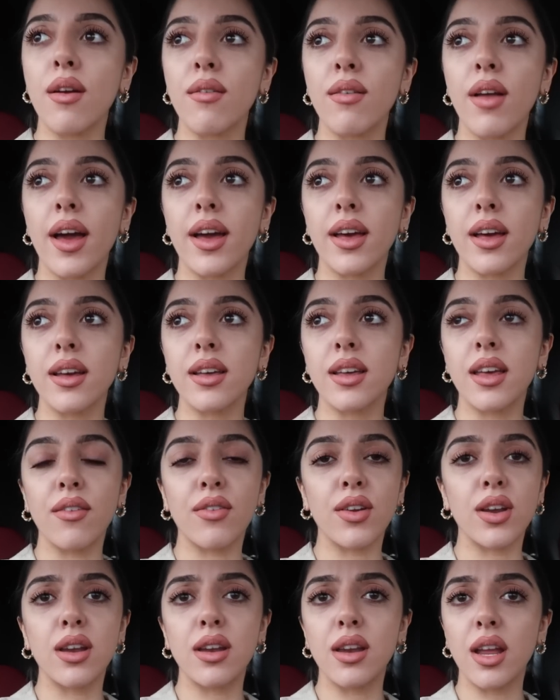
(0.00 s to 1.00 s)
they've like
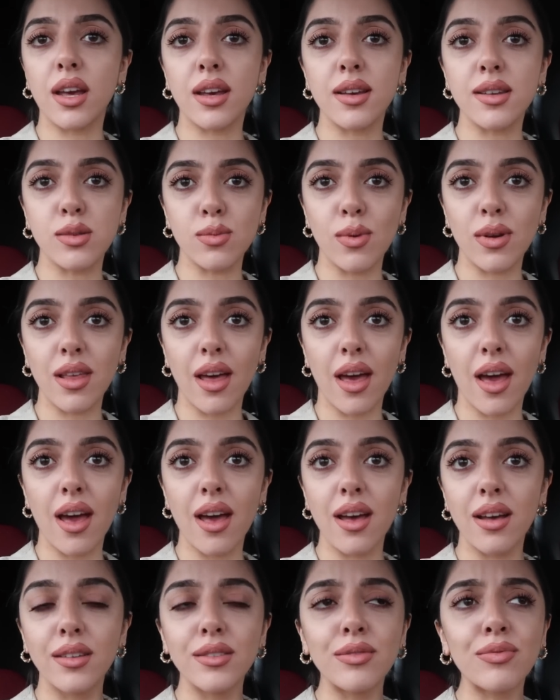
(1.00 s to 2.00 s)
given knickers with it,
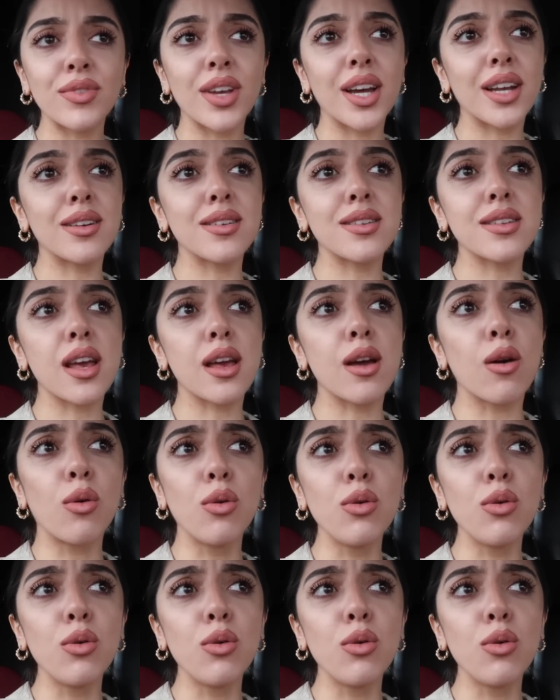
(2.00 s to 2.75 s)
and I was like,